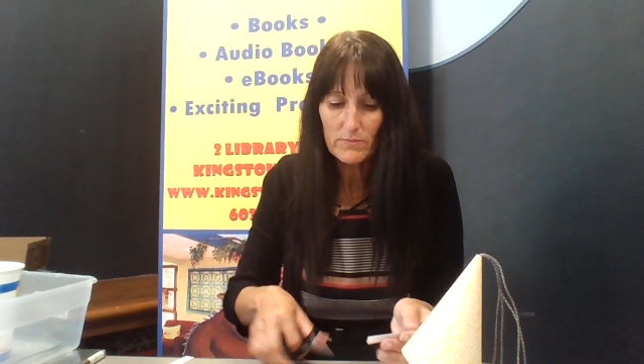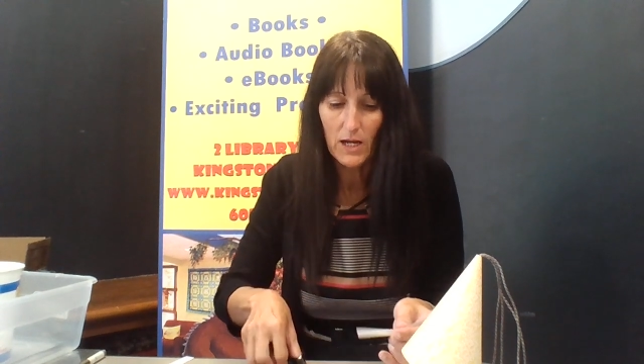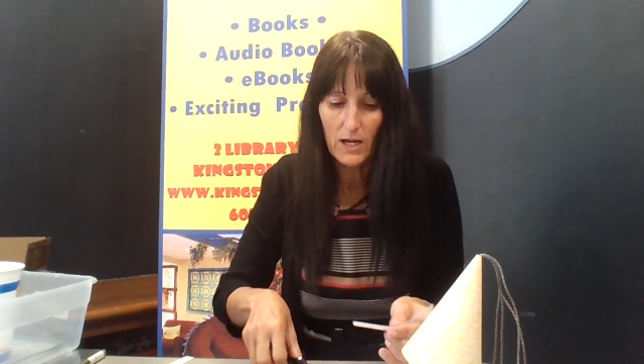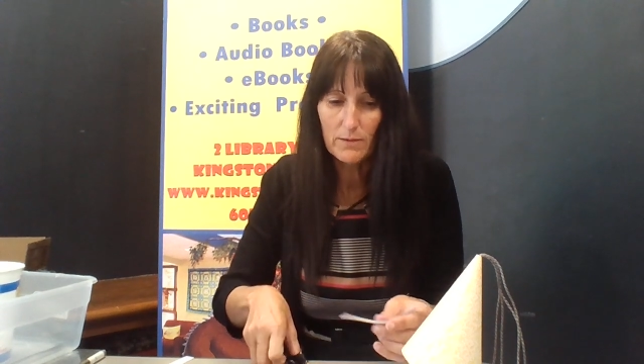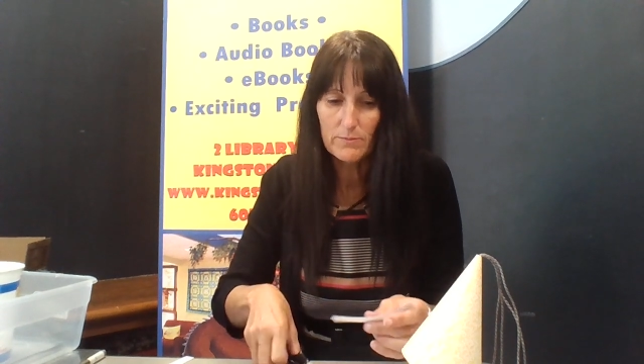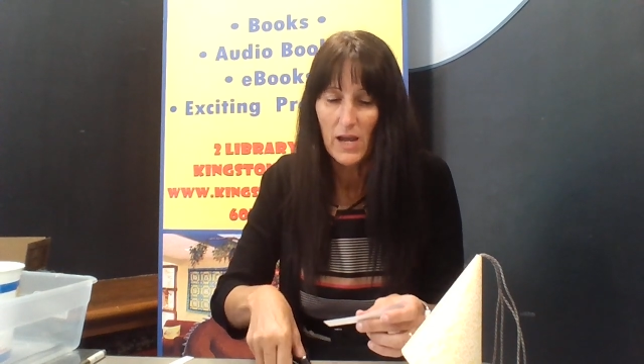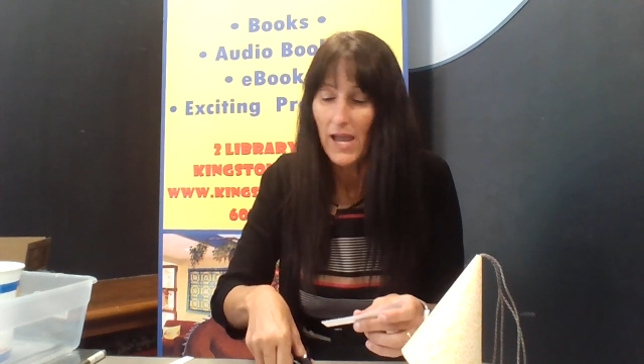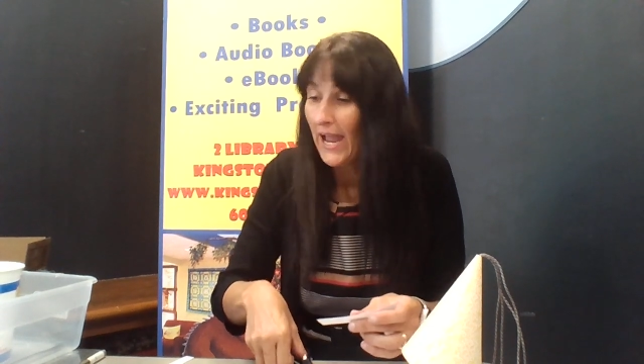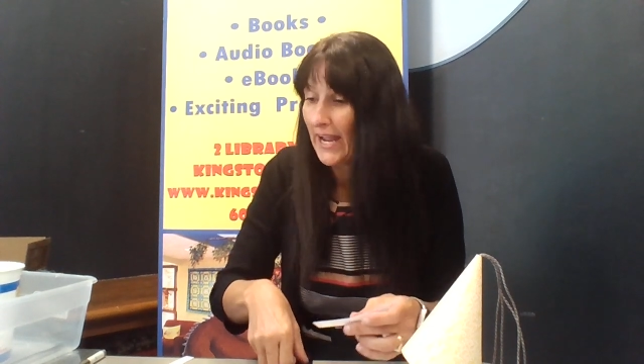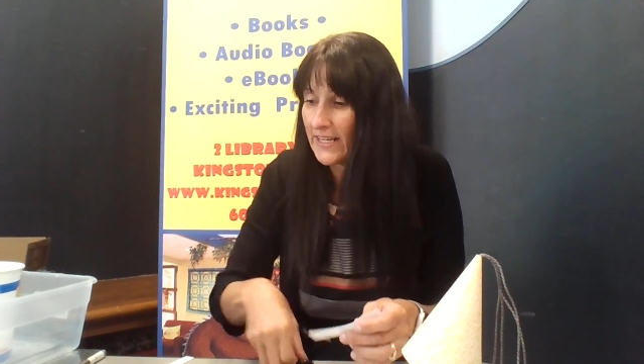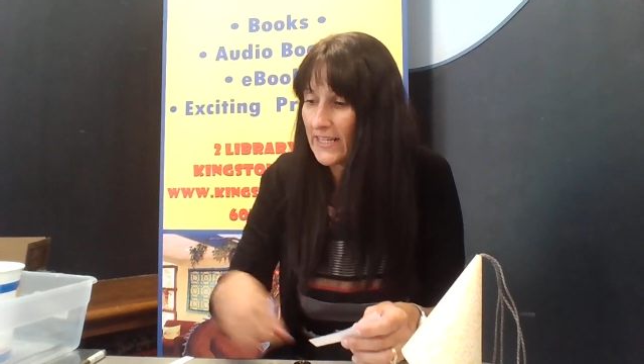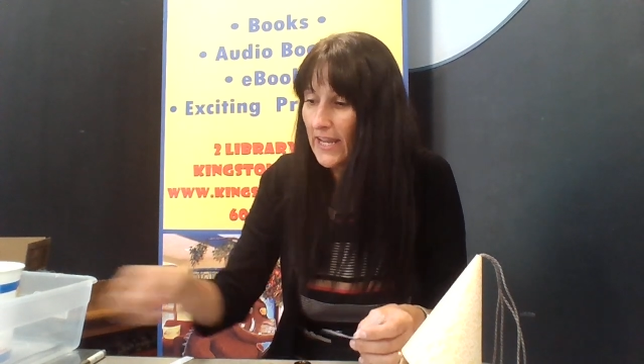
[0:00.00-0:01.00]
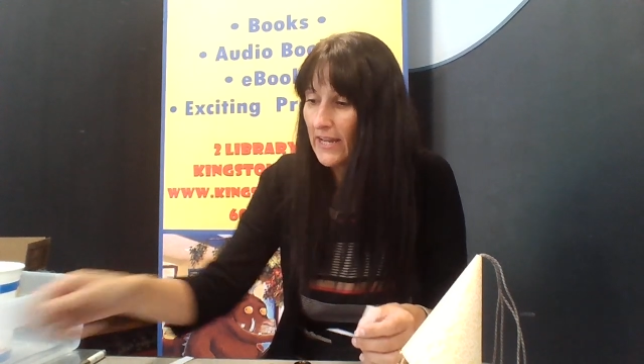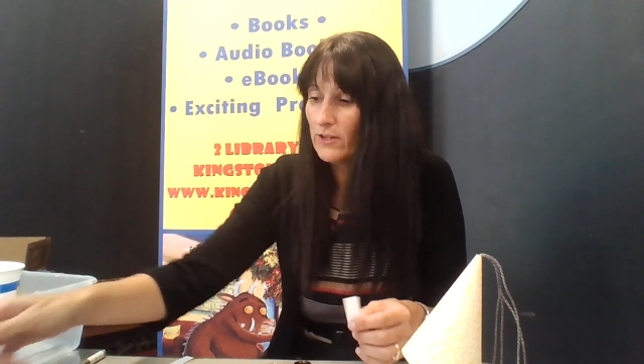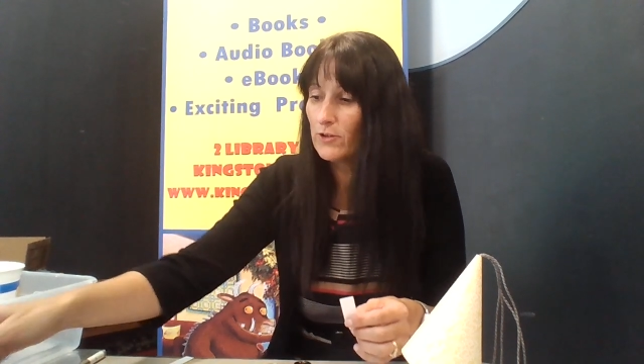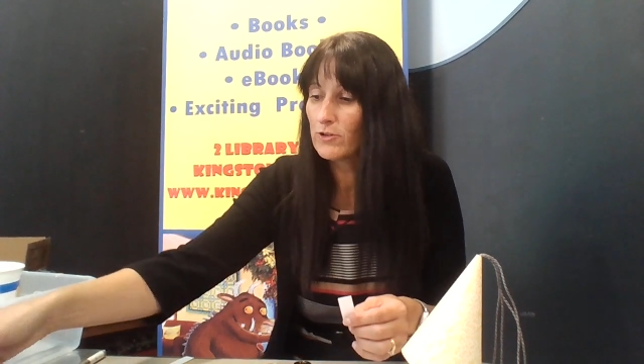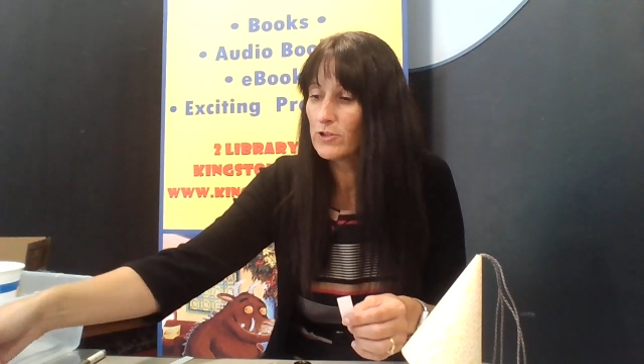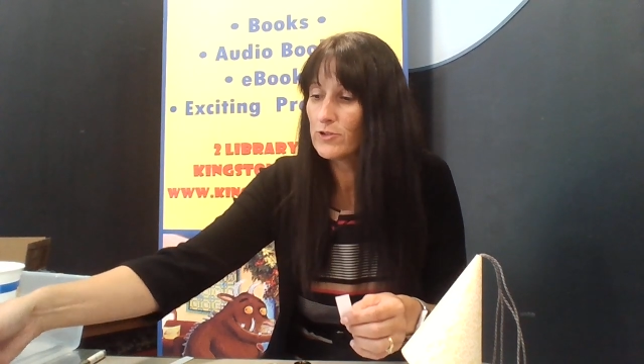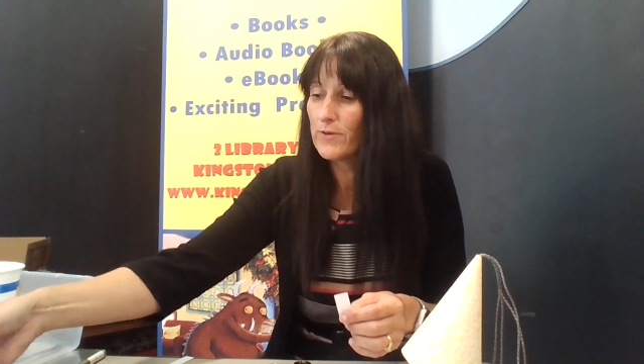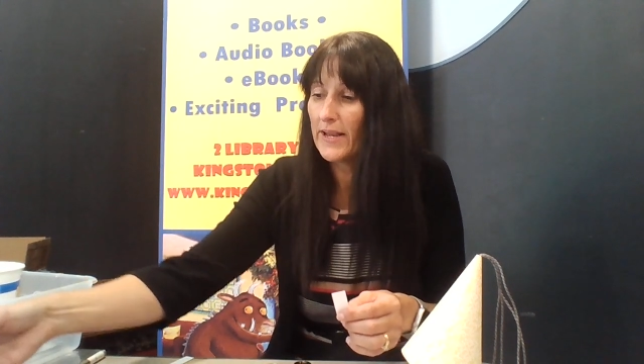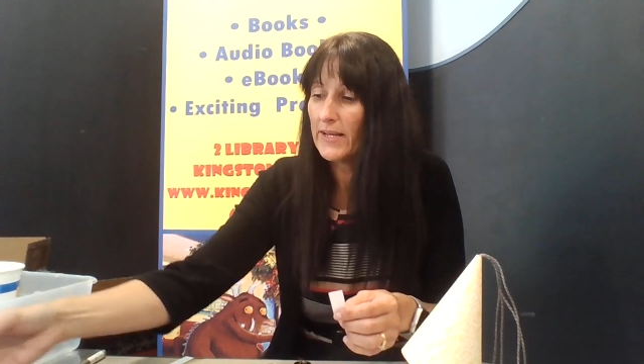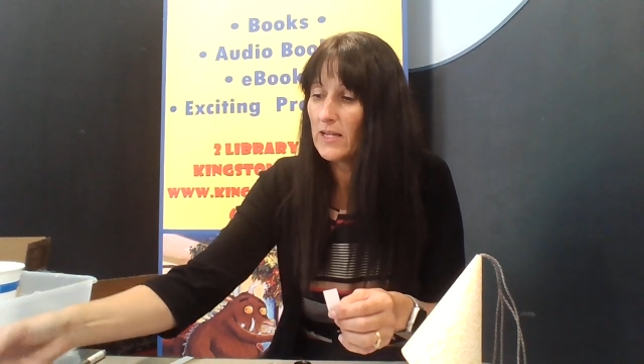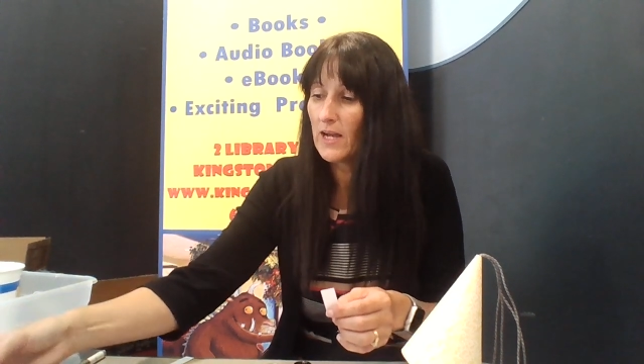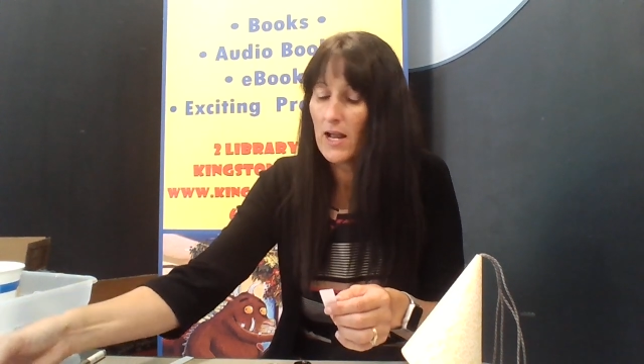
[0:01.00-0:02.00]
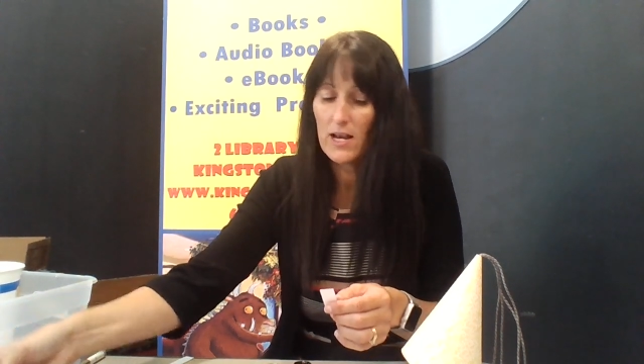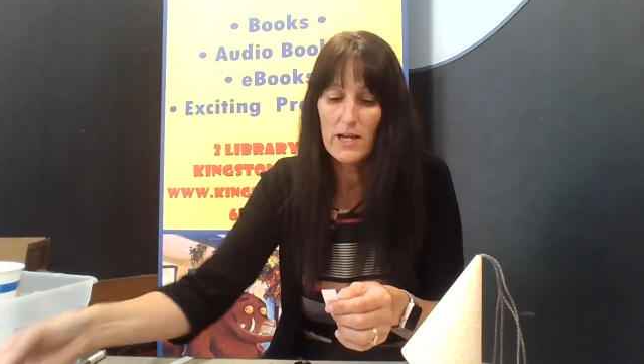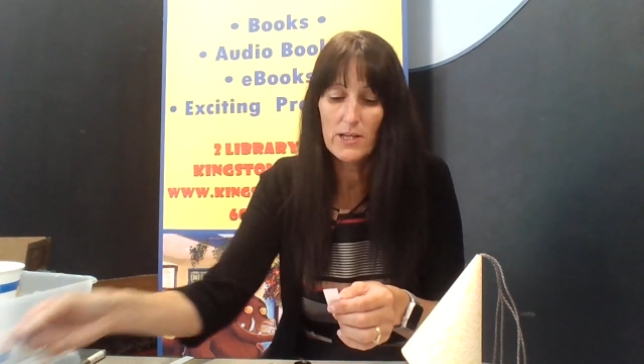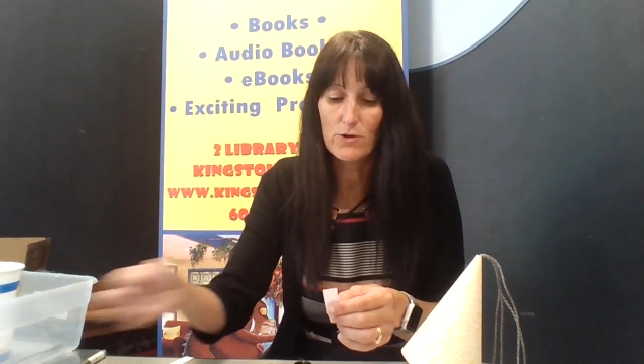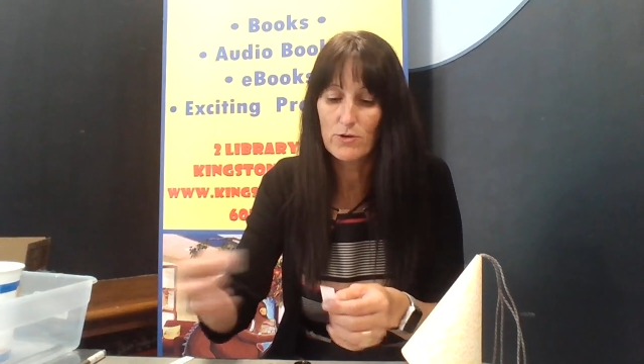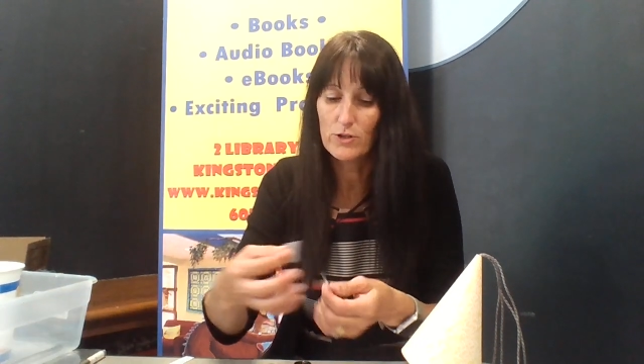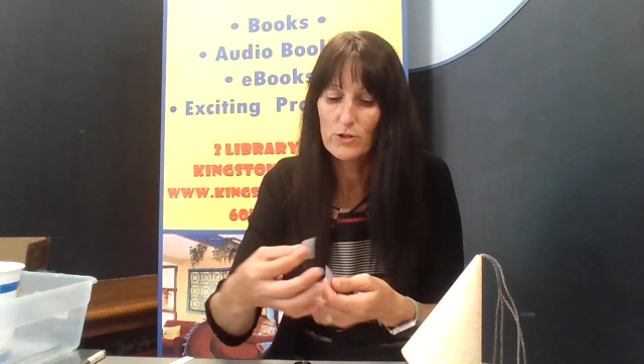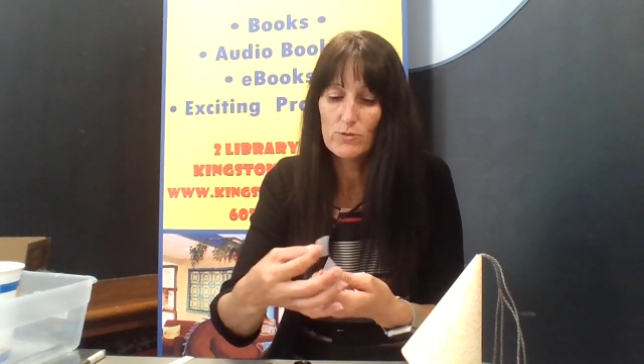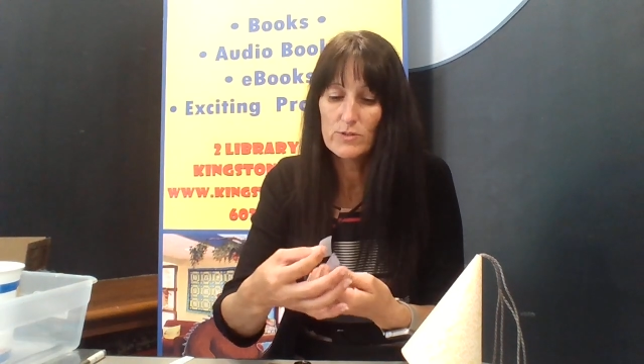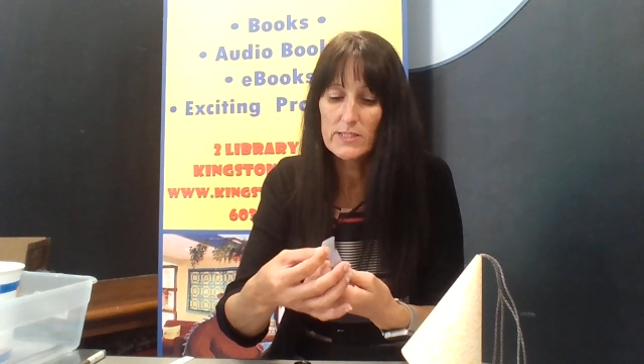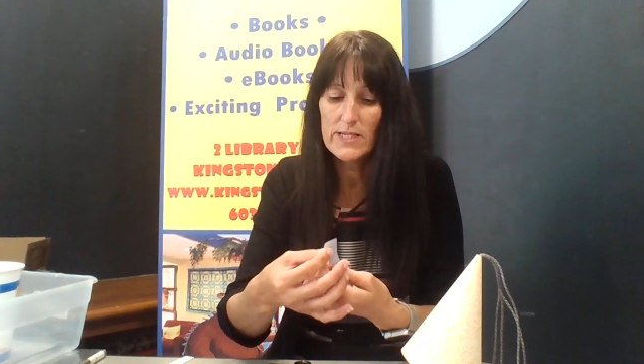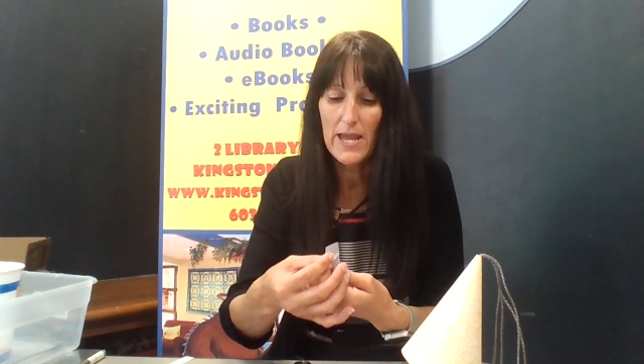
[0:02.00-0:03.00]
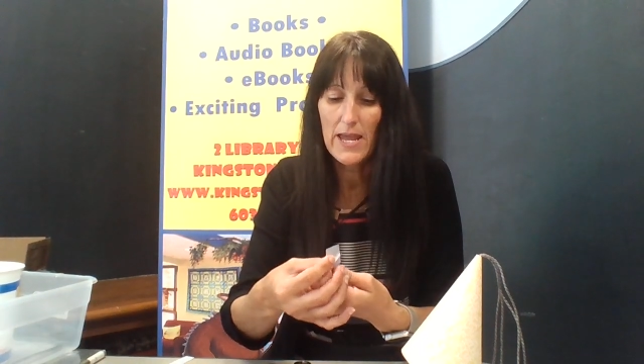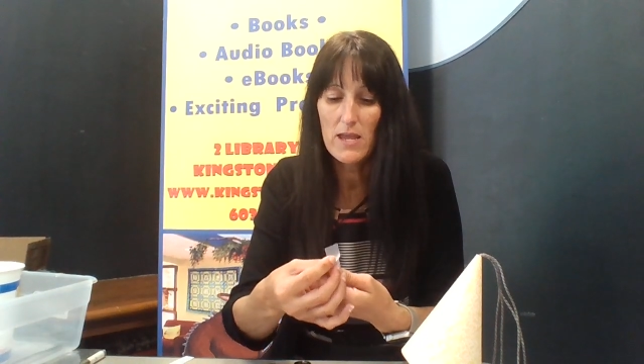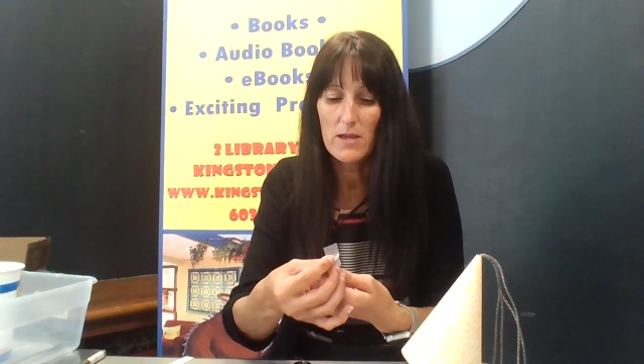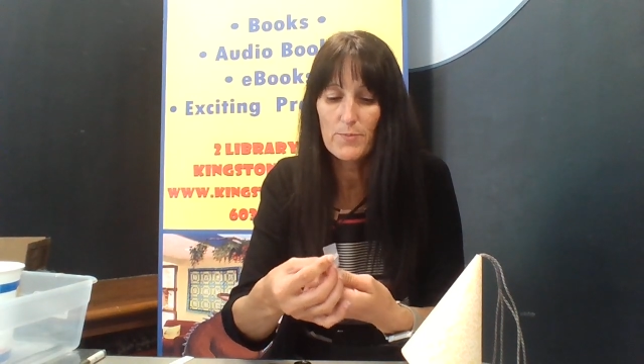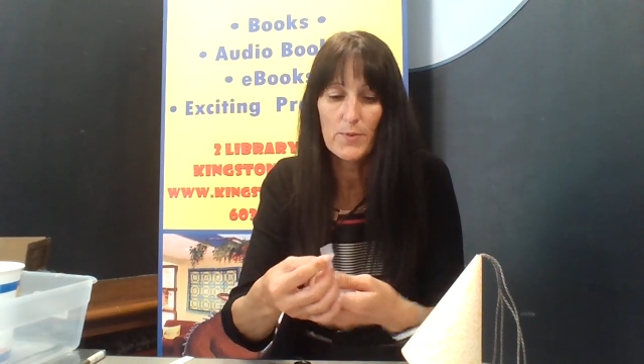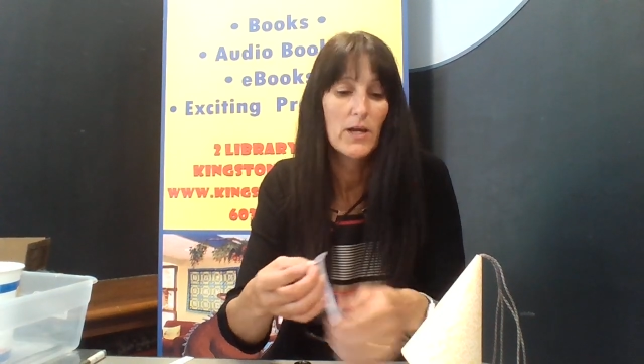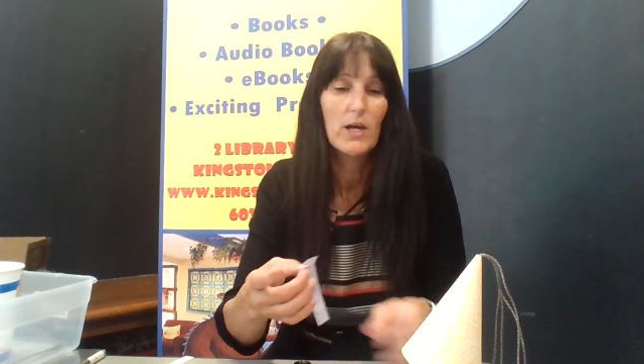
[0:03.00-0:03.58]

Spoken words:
And again, you can do any color. You can use tape.